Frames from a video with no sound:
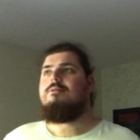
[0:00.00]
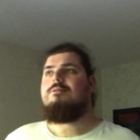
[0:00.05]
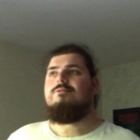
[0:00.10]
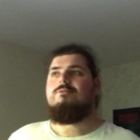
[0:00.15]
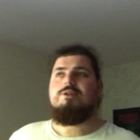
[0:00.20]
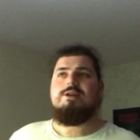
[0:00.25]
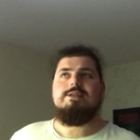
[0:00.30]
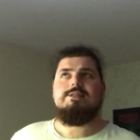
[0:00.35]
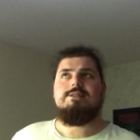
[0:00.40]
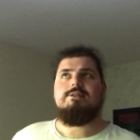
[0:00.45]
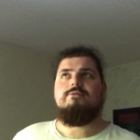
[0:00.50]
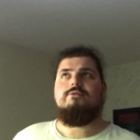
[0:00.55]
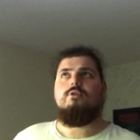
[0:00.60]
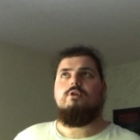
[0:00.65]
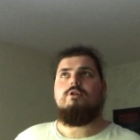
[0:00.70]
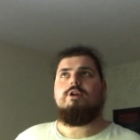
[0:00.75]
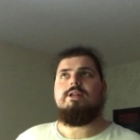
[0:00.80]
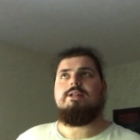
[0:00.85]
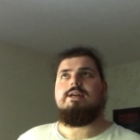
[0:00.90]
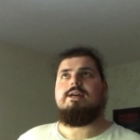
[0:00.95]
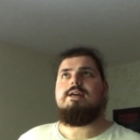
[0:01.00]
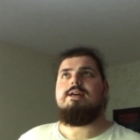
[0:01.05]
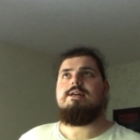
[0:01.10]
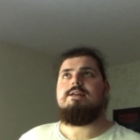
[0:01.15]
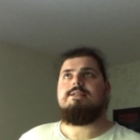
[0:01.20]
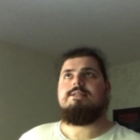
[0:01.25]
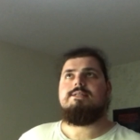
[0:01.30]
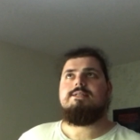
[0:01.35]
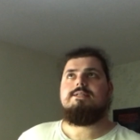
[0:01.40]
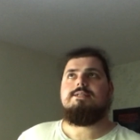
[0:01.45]
Reason for it
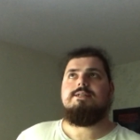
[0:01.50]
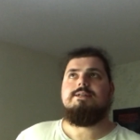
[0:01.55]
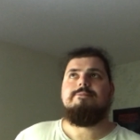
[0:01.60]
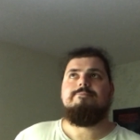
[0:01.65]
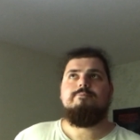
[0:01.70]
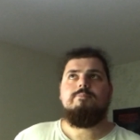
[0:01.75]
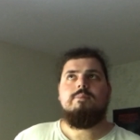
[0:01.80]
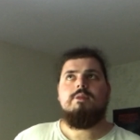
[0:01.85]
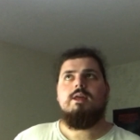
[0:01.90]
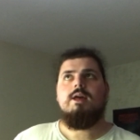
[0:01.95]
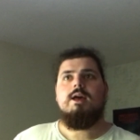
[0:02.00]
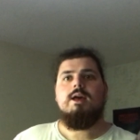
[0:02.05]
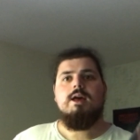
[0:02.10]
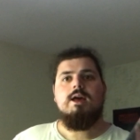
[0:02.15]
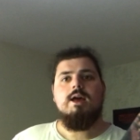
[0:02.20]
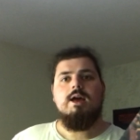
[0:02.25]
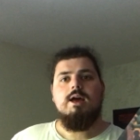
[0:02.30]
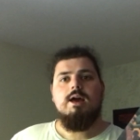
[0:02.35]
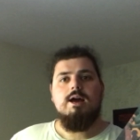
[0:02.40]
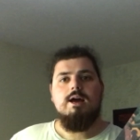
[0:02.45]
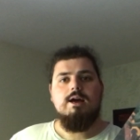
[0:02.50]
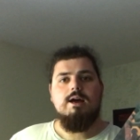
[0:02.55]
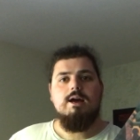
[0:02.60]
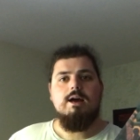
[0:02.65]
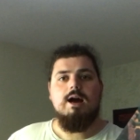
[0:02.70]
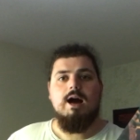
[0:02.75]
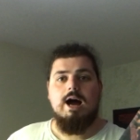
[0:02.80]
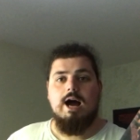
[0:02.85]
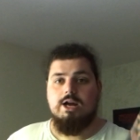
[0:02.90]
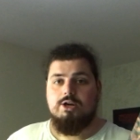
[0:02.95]
is
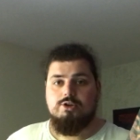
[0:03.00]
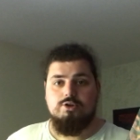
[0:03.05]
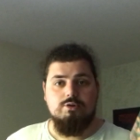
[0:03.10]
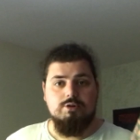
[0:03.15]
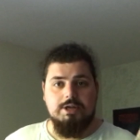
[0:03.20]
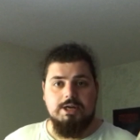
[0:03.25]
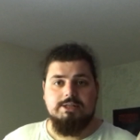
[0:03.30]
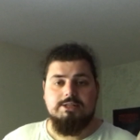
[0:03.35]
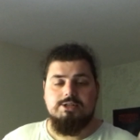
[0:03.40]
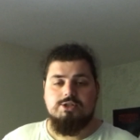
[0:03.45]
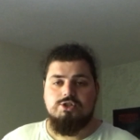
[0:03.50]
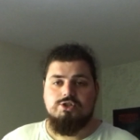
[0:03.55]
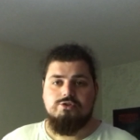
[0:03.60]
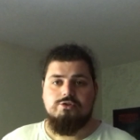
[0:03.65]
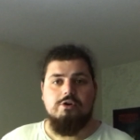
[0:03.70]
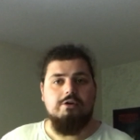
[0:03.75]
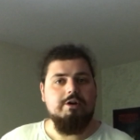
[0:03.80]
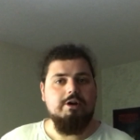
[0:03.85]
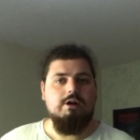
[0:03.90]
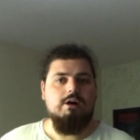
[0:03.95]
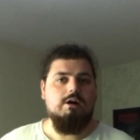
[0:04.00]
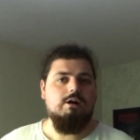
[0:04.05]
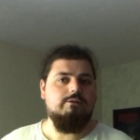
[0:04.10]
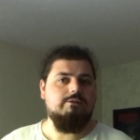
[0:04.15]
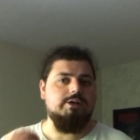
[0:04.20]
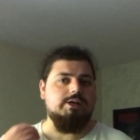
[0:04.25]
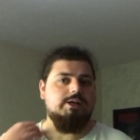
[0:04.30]
I do like the story of